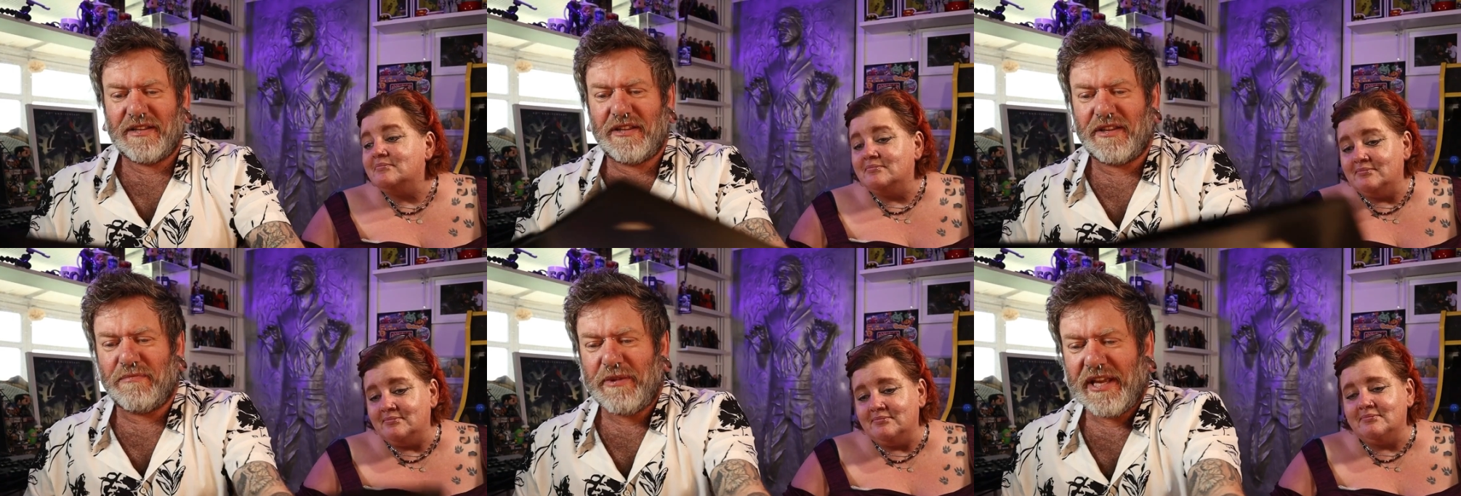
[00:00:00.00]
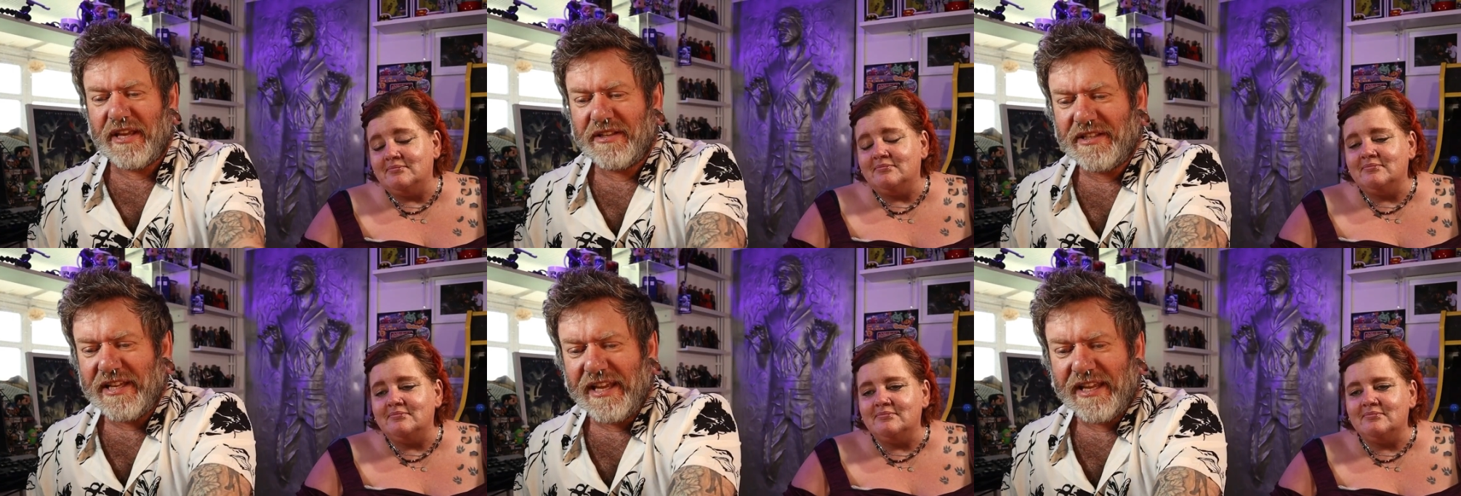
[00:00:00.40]
Speaker 1: The big
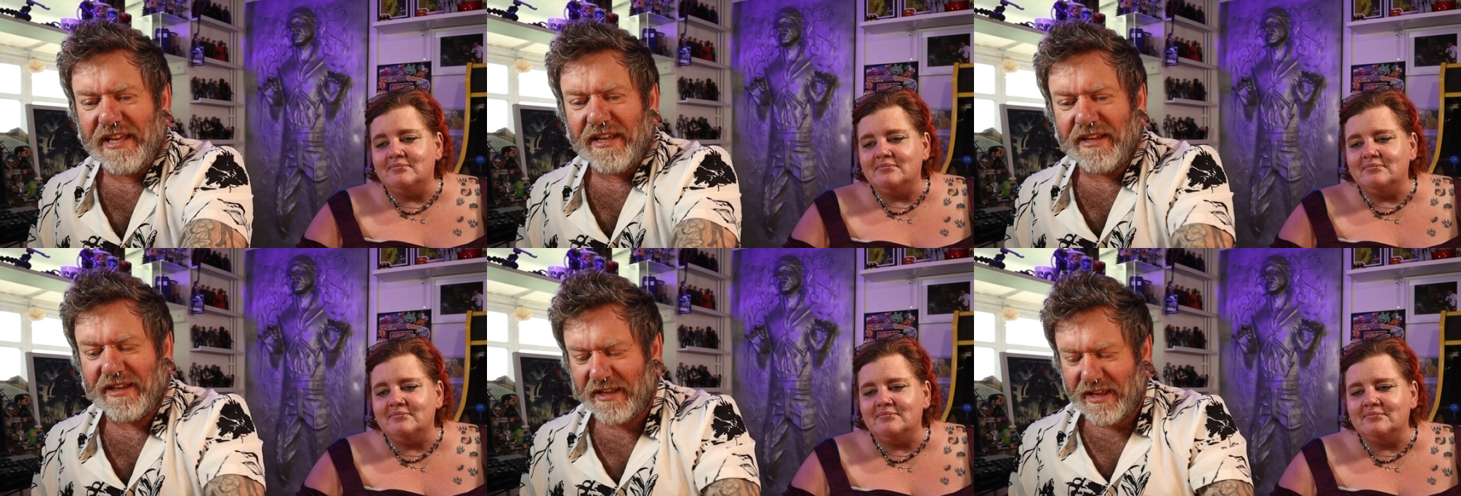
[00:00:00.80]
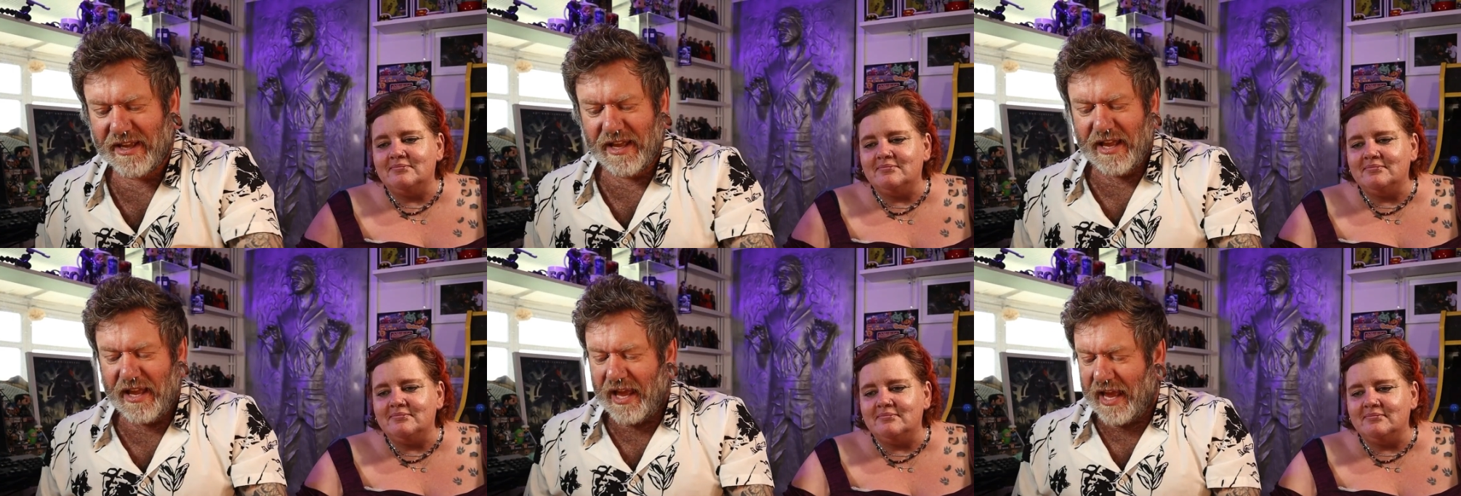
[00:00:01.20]
D.
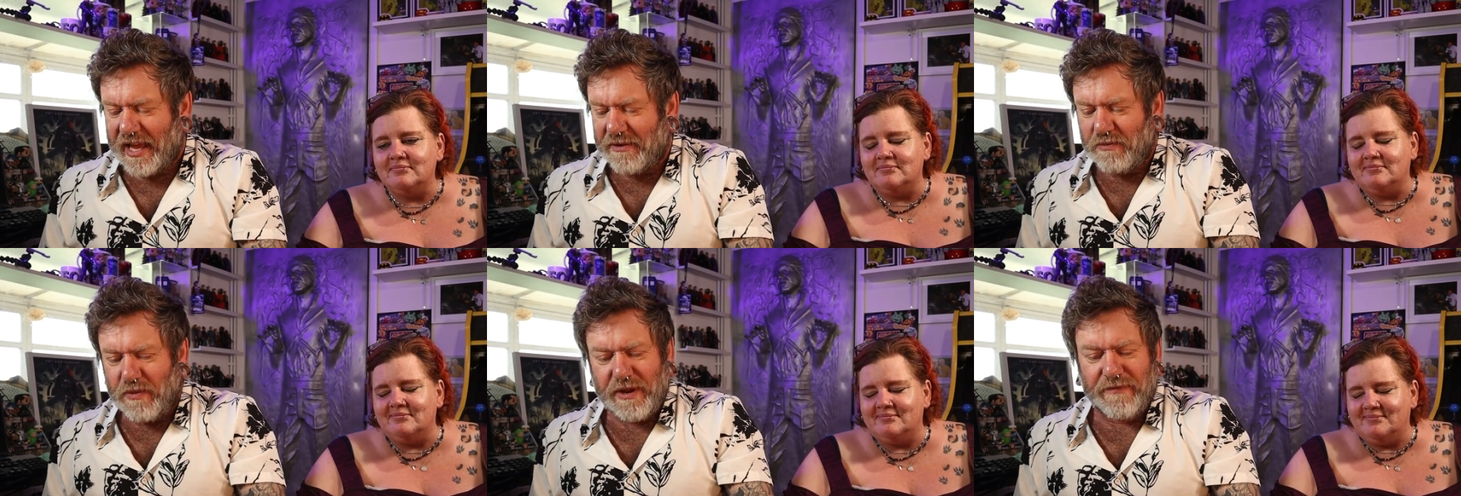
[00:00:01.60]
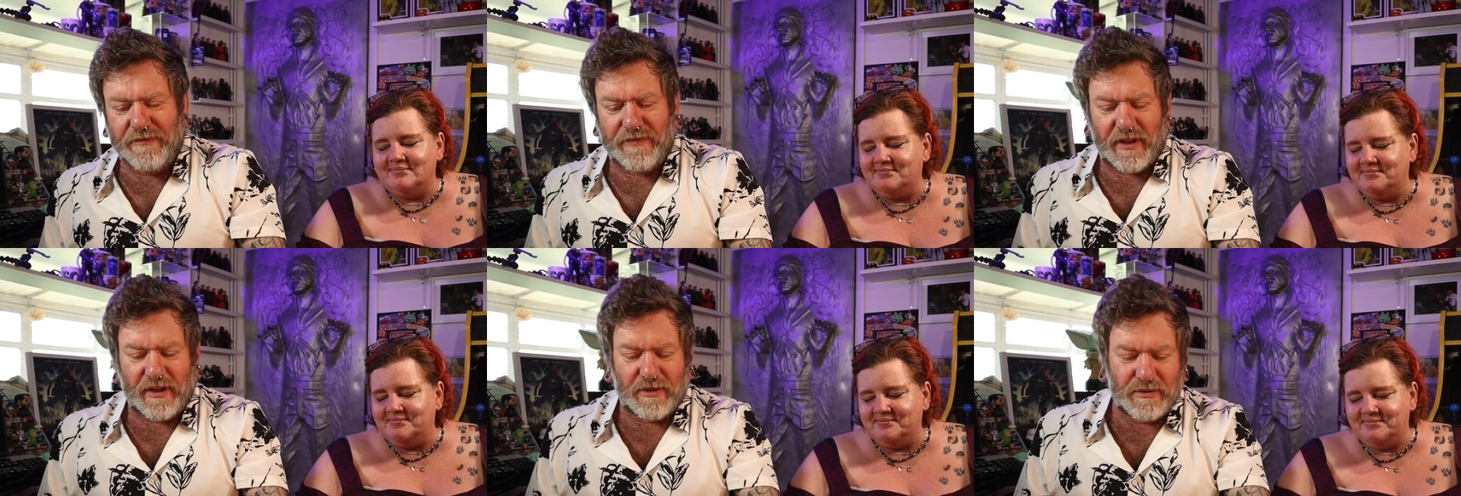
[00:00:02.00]
And with
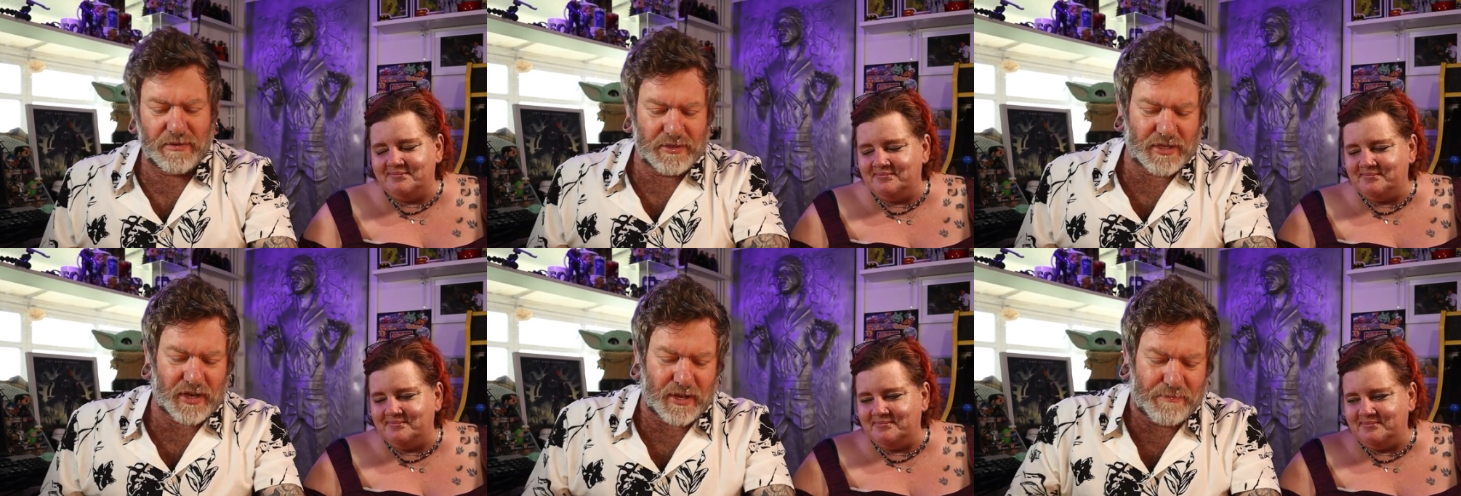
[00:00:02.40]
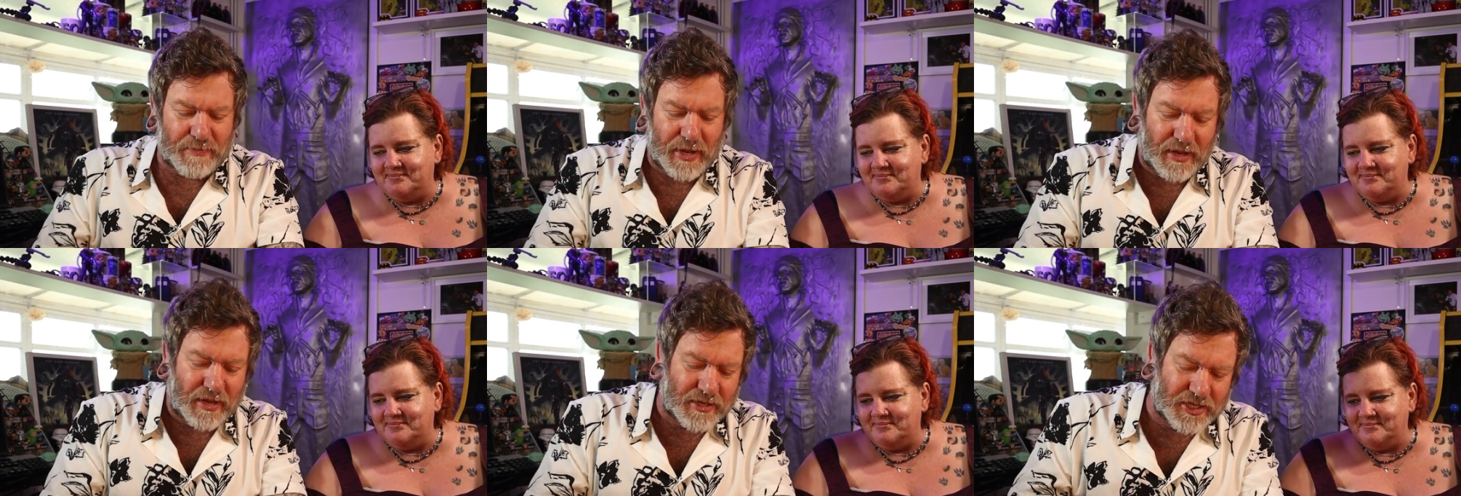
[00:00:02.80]
those, I
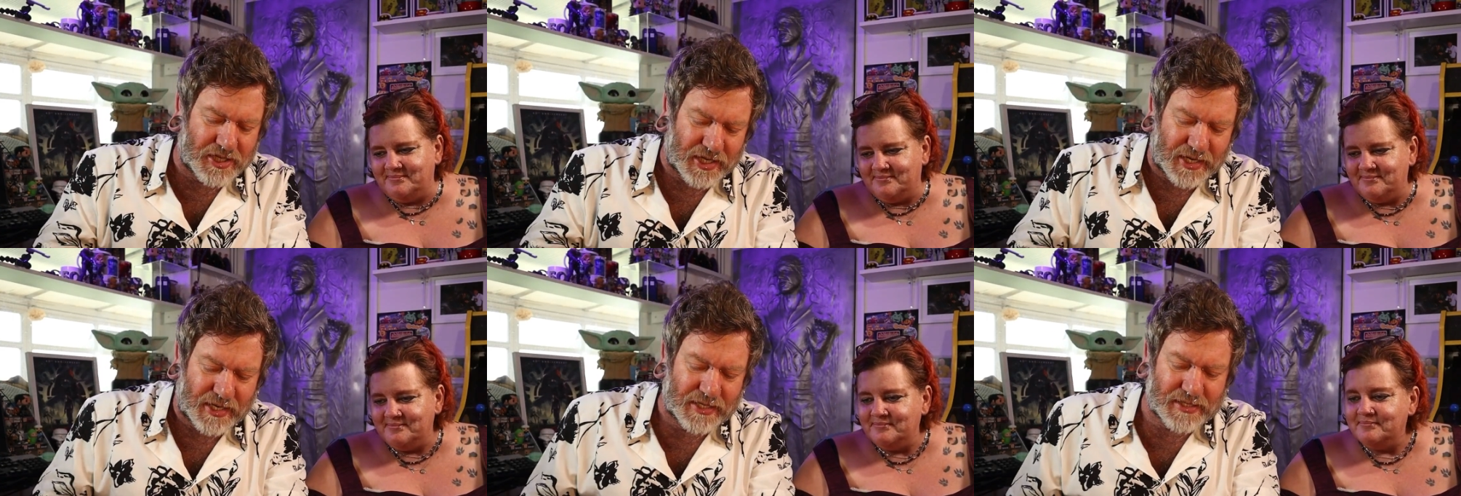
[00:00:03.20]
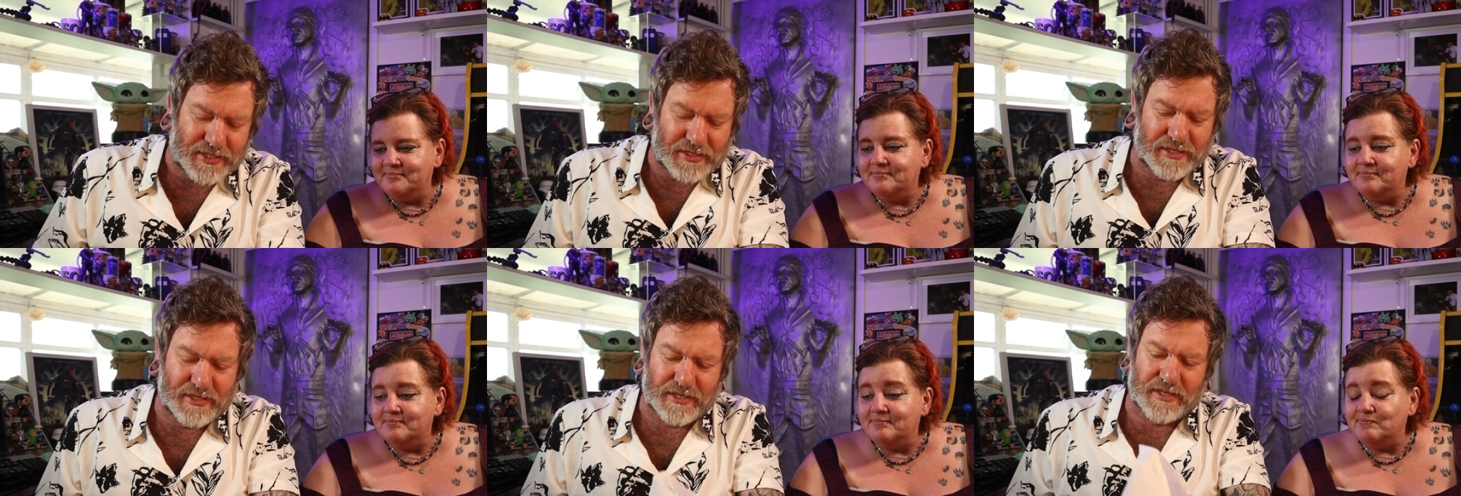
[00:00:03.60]

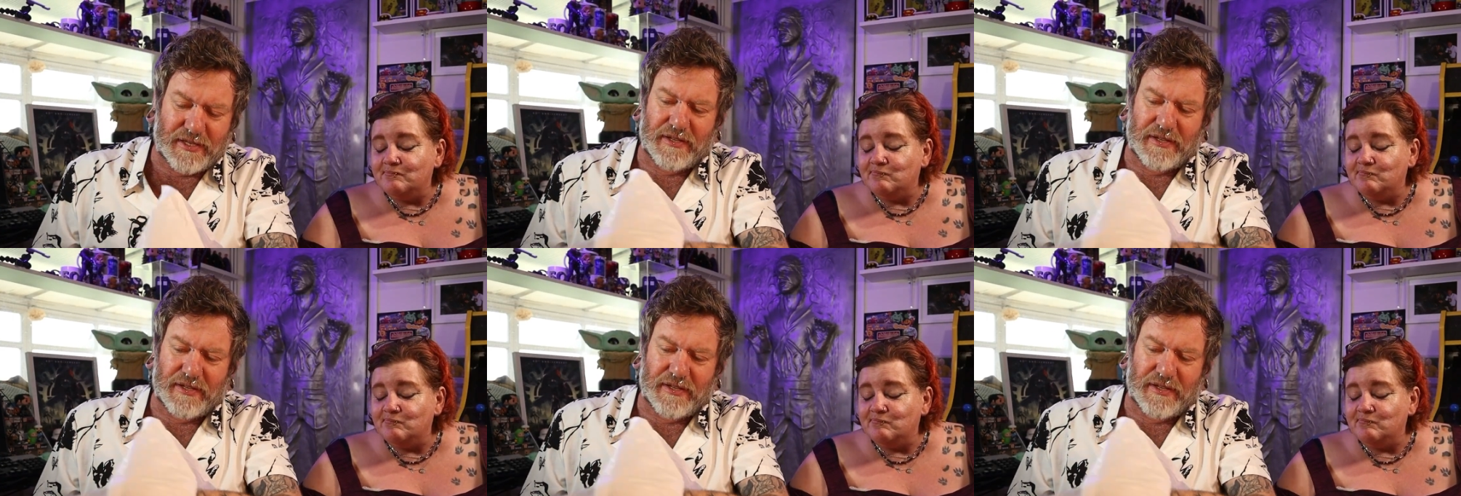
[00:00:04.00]
purchased